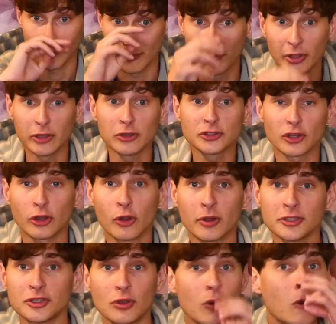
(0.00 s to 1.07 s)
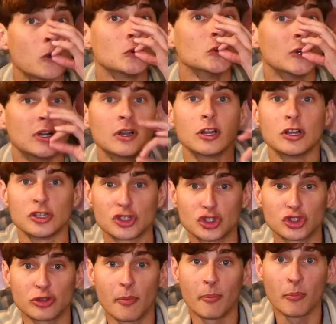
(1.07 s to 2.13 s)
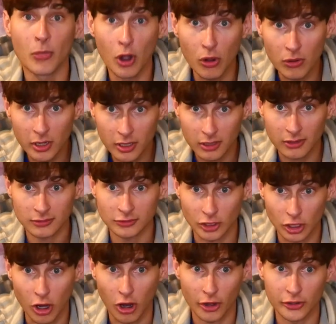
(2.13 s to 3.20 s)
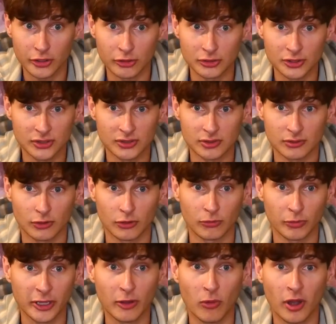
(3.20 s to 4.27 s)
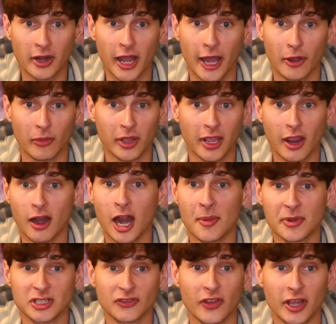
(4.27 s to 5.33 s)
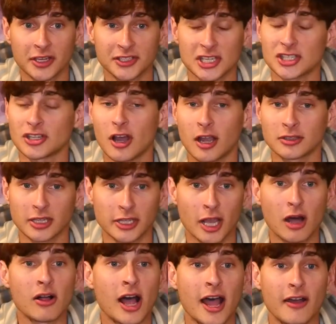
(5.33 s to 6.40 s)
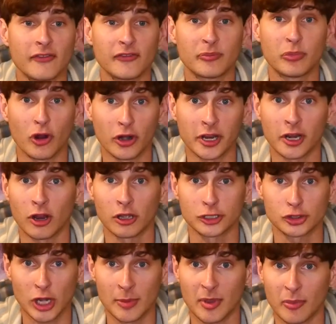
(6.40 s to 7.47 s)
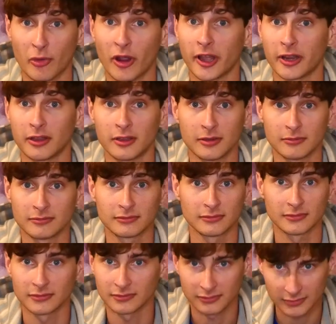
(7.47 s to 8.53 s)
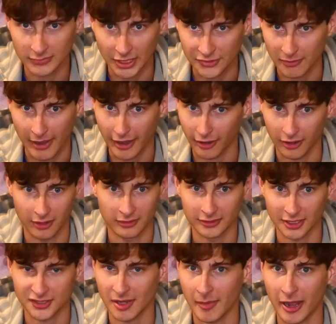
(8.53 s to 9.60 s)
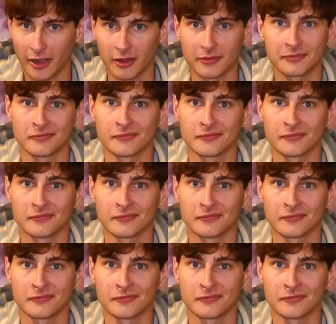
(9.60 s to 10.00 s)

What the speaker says: Bills are going to smoke the Cardinals week 1. I don't care how much fantasy stock that y'all have put in on Trey McBride. Doesn't matter. Does not matter.